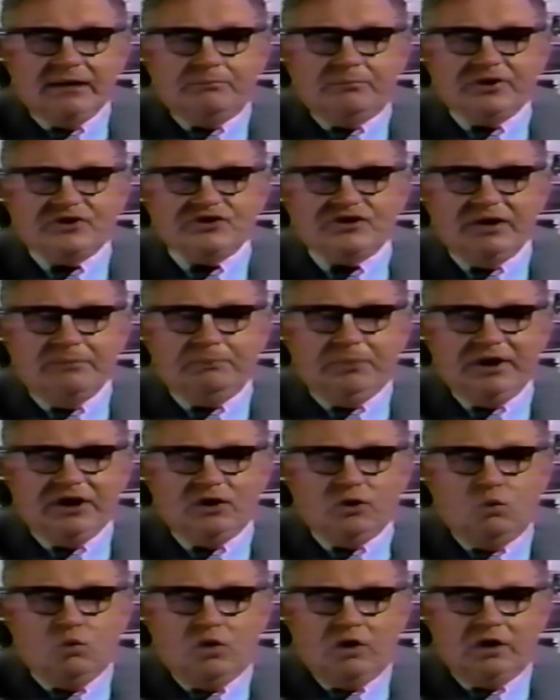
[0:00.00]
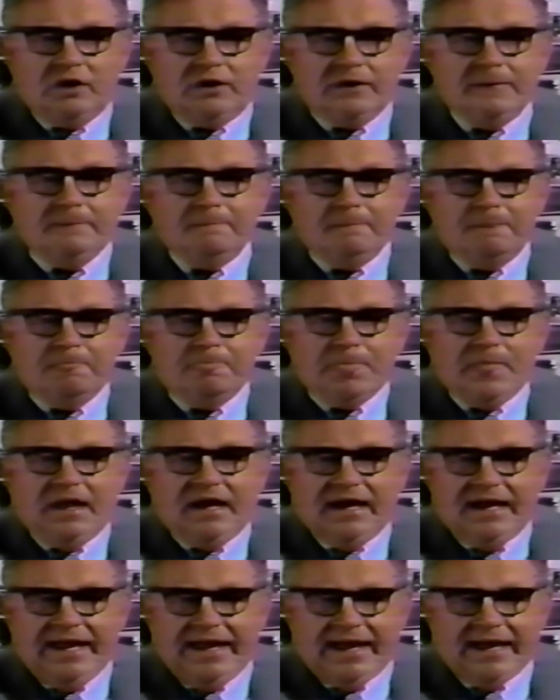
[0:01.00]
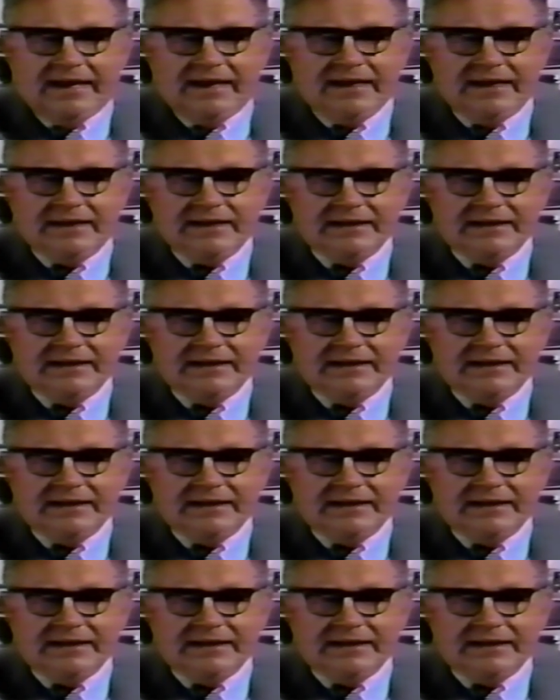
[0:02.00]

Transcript: but simply the word ahead,